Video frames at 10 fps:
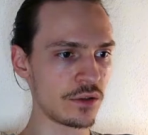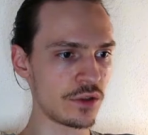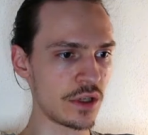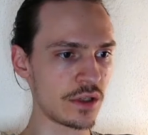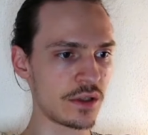
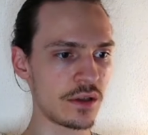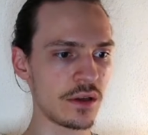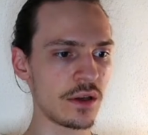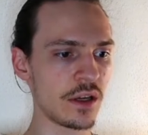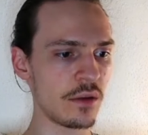just
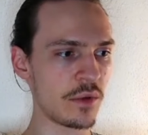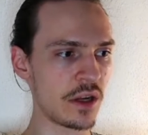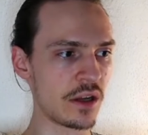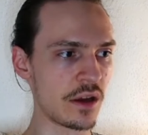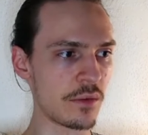keeping
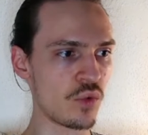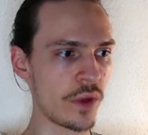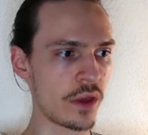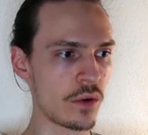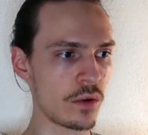it up
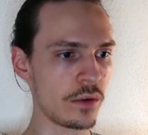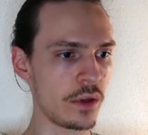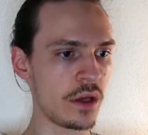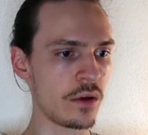with all the